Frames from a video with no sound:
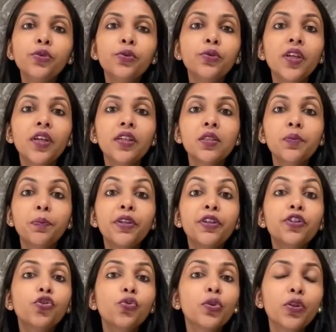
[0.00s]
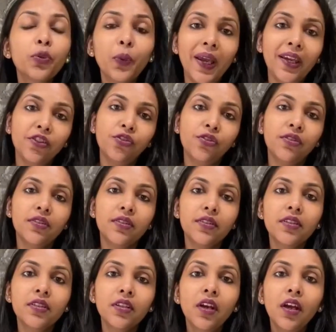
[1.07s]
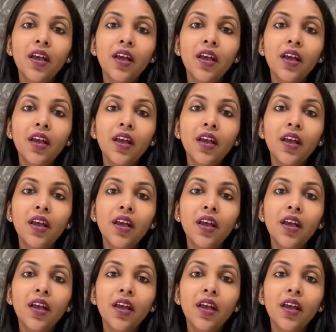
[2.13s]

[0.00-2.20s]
to their spiritual questions.